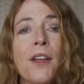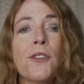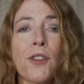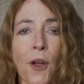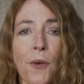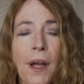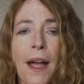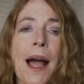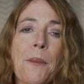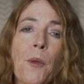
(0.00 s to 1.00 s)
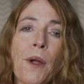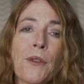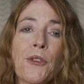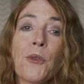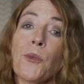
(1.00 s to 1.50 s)
So I'm
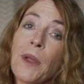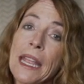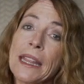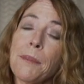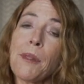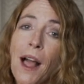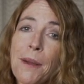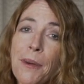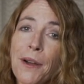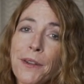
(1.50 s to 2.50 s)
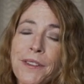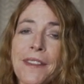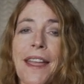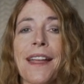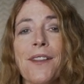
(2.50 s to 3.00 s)
going to read the blog
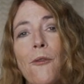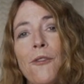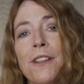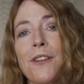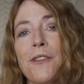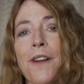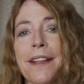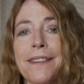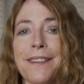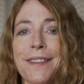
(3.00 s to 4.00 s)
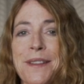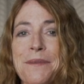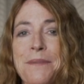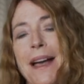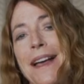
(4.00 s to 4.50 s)
post, and hopefully you'll find
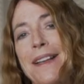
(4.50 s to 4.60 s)
some